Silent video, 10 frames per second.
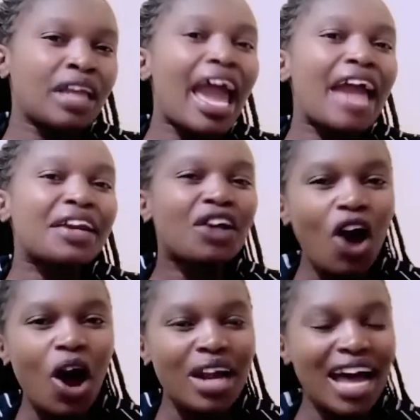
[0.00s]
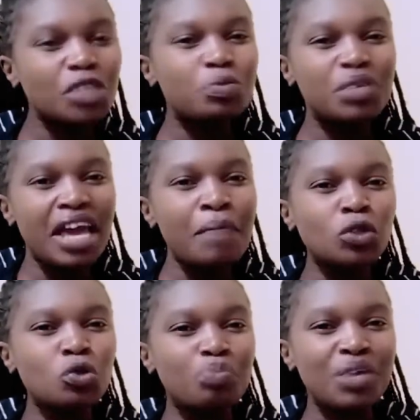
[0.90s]
And God has been
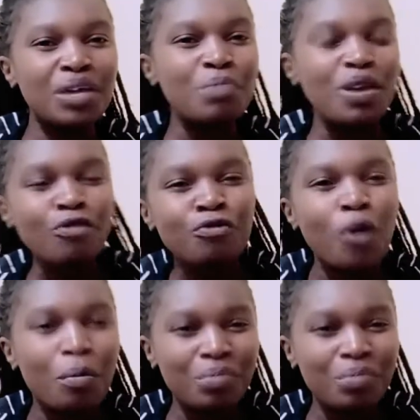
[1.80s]
able to bring me from